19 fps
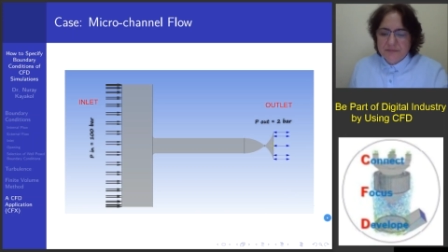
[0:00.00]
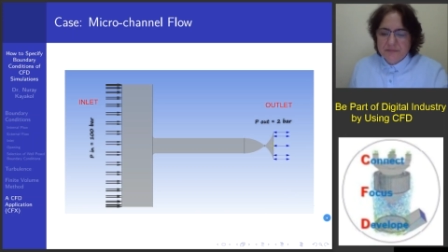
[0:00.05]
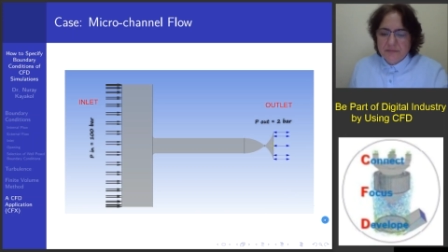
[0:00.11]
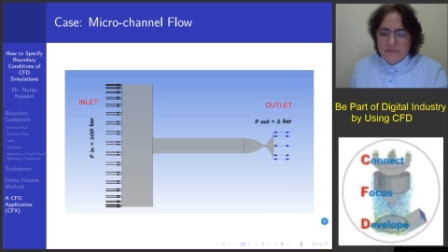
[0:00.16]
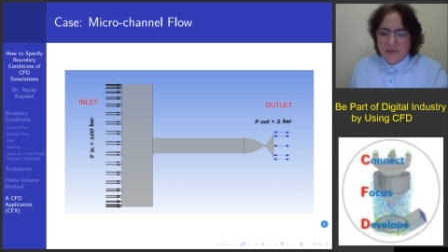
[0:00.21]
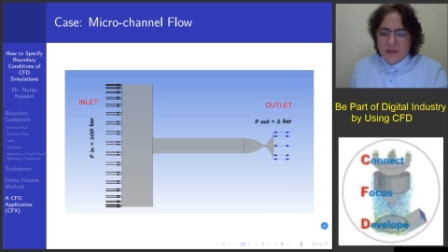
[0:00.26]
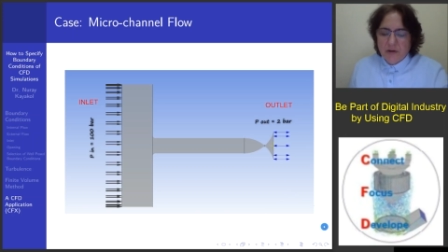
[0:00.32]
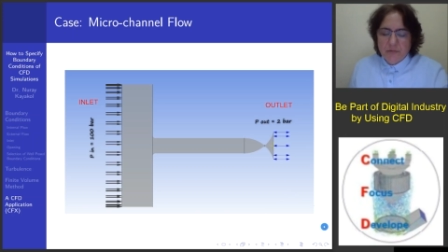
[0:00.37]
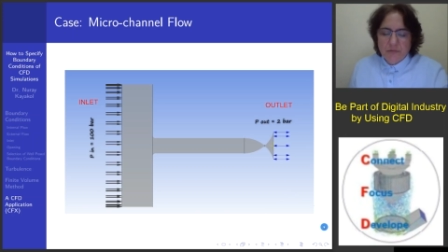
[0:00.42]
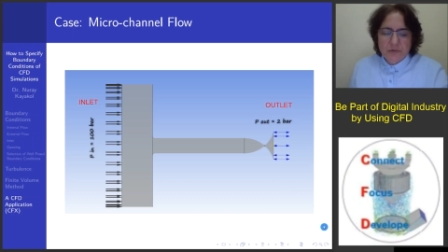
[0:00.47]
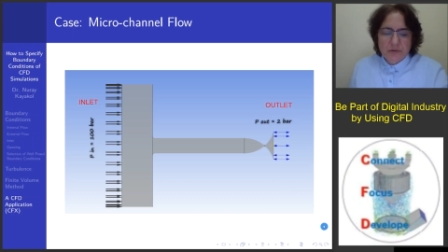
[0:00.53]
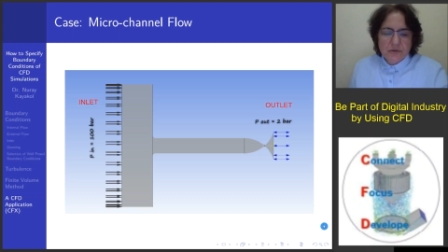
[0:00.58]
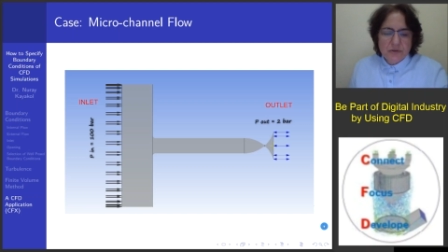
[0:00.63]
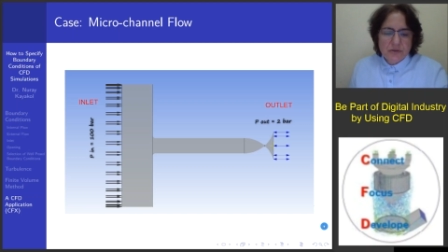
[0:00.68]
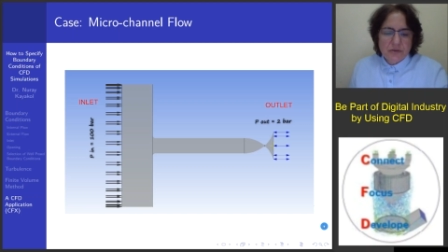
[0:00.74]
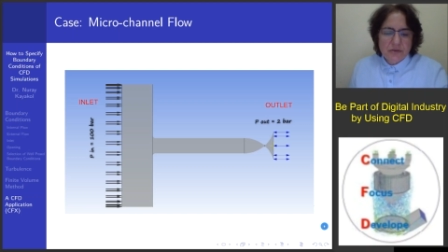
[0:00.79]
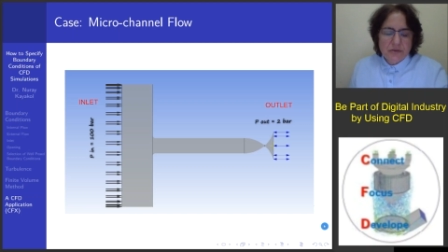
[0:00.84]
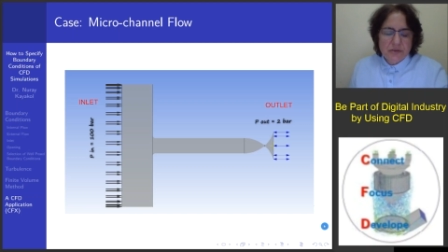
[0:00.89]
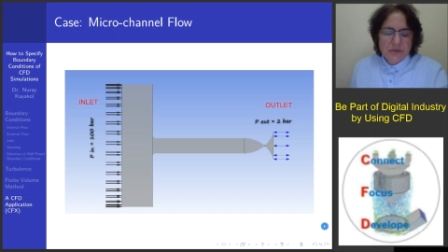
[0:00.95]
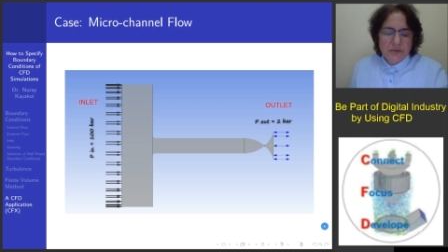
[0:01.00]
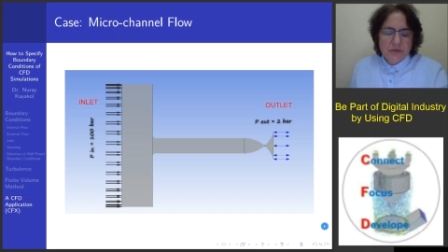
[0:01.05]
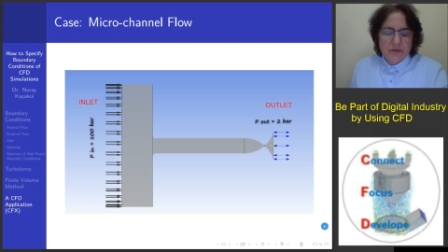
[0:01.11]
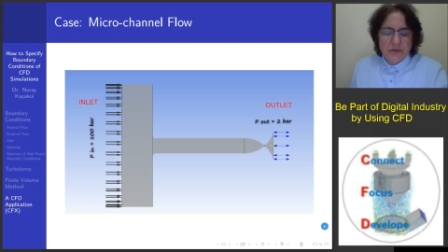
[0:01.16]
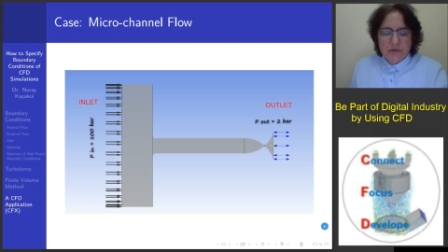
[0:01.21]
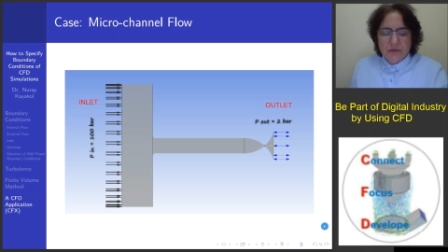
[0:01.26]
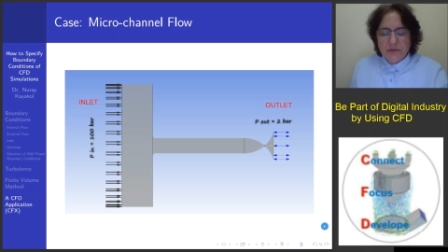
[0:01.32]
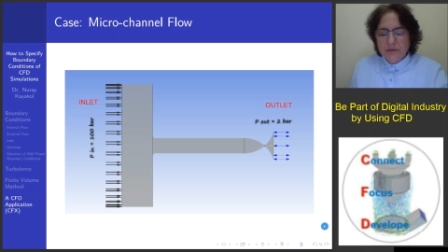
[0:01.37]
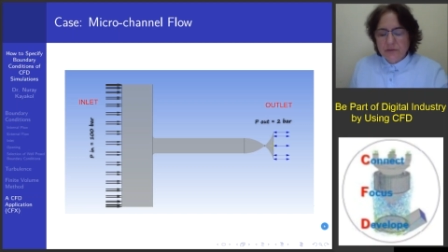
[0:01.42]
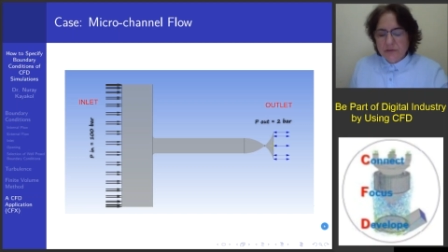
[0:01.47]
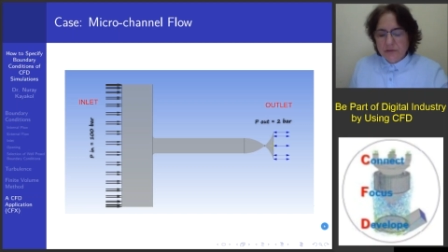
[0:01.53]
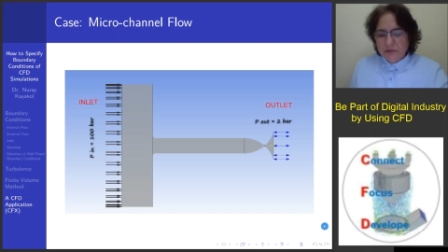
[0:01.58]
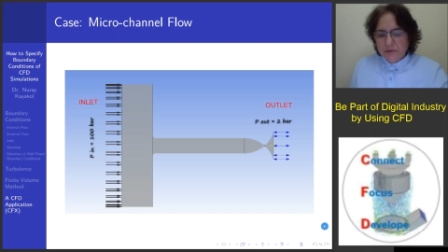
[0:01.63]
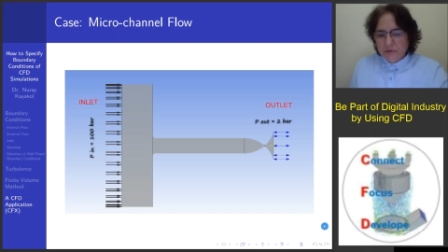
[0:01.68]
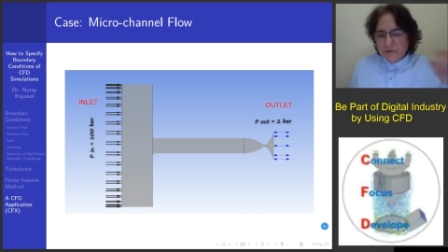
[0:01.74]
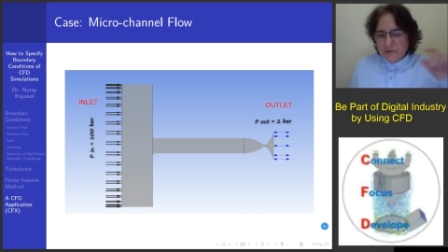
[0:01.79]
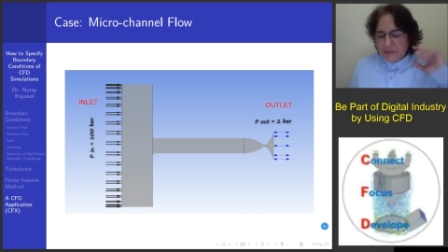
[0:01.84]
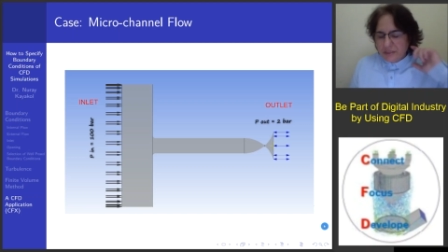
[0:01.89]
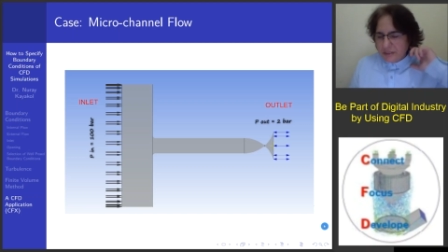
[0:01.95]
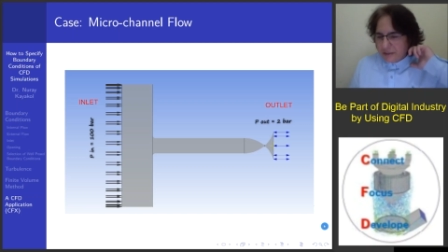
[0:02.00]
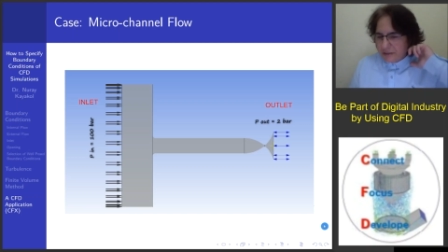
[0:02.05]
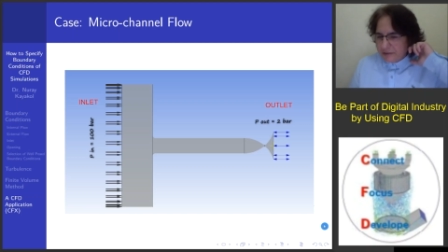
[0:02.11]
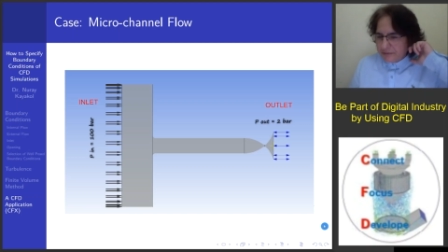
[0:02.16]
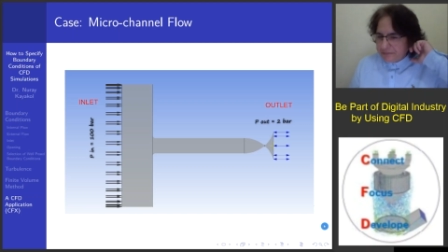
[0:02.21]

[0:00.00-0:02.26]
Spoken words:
open source code user.